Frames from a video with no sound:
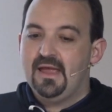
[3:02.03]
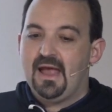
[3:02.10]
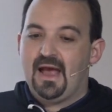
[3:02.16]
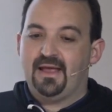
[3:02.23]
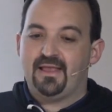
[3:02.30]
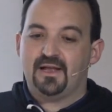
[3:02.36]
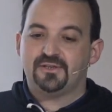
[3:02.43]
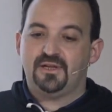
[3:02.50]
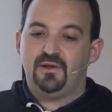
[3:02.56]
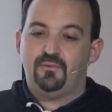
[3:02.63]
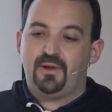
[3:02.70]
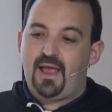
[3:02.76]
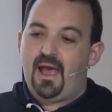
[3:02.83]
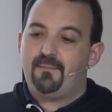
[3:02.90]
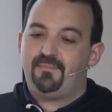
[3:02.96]
And actually
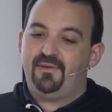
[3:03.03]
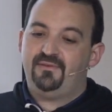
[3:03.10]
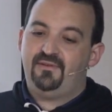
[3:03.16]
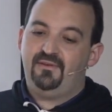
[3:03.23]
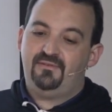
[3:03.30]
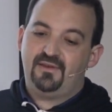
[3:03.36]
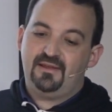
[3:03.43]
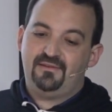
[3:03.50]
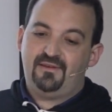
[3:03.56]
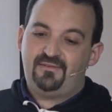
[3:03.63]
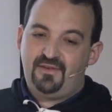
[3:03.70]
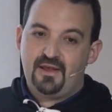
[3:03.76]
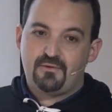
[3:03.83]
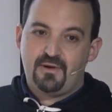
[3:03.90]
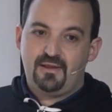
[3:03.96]
what happens is that the
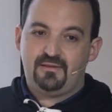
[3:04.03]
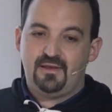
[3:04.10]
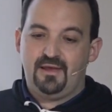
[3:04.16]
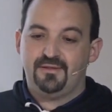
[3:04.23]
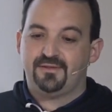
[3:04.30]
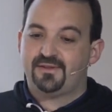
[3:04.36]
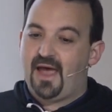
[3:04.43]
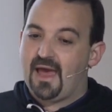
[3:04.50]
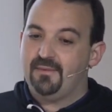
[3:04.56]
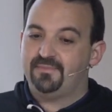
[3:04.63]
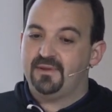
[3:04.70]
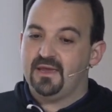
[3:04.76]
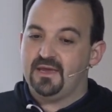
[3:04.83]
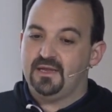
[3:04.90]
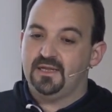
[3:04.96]
secret is typed
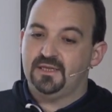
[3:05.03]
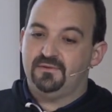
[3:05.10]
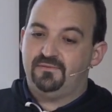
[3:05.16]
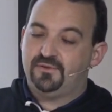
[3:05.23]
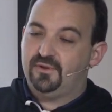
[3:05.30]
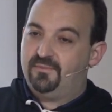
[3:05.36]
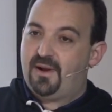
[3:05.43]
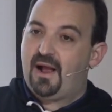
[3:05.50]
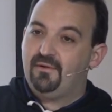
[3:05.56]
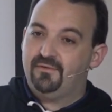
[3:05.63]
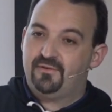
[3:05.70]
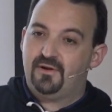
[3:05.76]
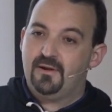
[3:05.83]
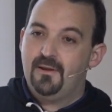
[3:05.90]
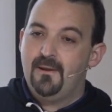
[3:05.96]
into the
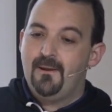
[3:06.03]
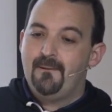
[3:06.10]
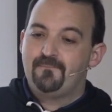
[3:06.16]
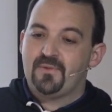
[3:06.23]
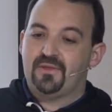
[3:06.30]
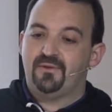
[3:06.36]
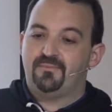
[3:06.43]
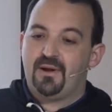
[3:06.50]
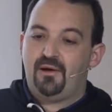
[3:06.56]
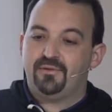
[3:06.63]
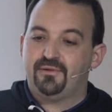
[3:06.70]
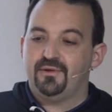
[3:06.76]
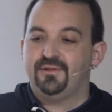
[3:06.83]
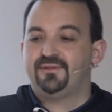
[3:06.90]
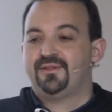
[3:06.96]
browser, and the
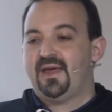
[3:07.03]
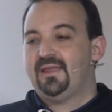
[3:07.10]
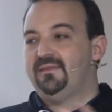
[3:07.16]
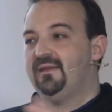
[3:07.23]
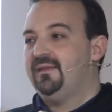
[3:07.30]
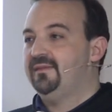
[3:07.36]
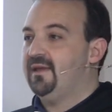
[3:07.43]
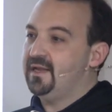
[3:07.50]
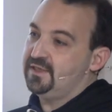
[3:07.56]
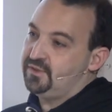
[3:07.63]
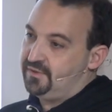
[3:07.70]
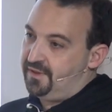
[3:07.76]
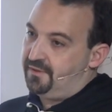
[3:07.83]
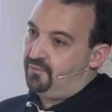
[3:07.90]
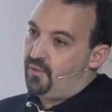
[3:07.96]
browser is sending that to
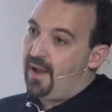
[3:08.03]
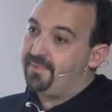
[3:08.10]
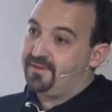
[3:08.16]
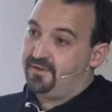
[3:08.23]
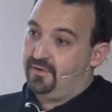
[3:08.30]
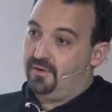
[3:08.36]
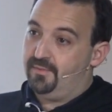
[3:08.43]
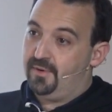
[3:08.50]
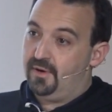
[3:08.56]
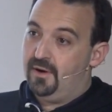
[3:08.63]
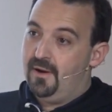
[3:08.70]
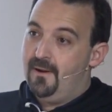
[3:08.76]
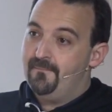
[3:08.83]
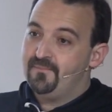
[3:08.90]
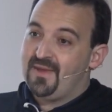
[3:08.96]
the web server,
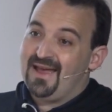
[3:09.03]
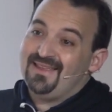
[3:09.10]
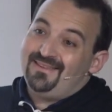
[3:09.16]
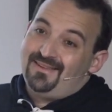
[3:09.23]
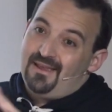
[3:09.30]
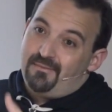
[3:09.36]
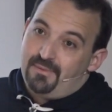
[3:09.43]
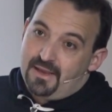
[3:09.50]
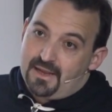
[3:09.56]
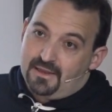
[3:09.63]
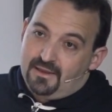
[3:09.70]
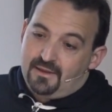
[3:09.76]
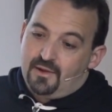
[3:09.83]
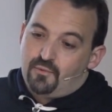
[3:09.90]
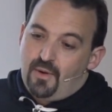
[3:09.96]
and
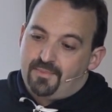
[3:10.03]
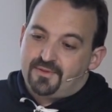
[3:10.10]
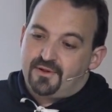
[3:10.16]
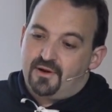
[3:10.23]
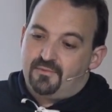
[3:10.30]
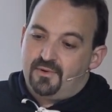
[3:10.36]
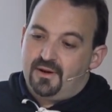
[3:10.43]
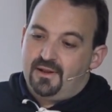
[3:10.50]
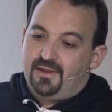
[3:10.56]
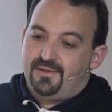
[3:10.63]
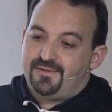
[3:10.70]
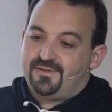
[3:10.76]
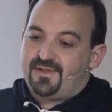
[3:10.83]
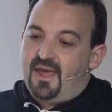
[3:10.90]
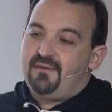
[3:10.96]
typically the web server is
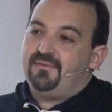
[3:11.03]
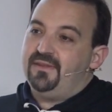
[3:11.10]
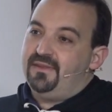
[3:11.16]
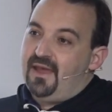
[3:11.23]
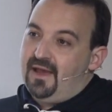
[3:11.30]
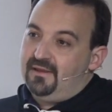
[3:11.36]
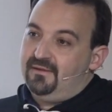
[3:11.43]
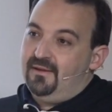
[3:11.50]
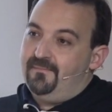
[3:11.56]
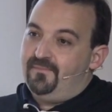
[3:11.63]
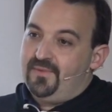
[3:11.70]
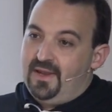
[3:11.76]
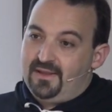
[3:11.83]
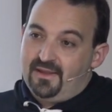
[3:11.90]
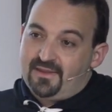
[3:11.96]
saving that
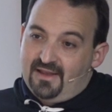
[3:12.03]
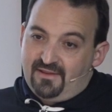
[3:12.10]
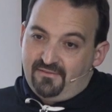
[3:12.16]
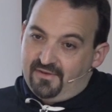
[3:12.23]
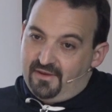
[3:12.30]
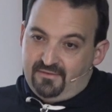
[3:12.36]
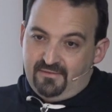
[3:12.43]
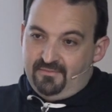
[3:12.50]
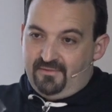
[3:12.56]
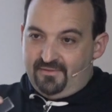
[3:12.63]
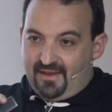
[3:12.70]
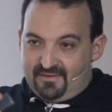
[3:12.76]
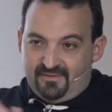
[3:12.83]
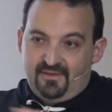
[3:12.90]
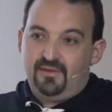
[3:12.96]
in a database. So
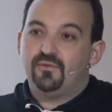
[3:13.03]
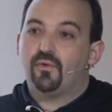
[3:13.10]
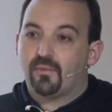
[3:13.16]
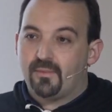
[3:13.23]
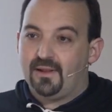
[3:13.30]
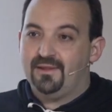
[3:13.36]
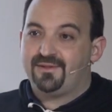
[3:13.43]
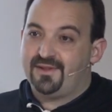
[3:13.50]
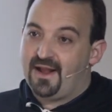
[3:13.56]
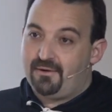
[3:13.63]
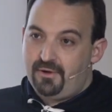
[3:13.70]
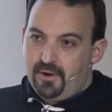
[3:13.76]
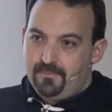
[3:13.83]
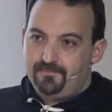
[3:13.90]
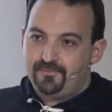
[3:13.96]
that's the normal
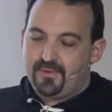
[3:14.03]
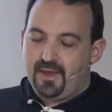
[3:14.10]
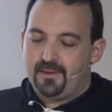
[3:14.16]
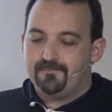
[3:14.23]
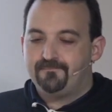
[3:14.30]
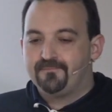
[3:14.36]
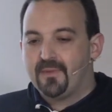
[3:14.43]
scenario, okay?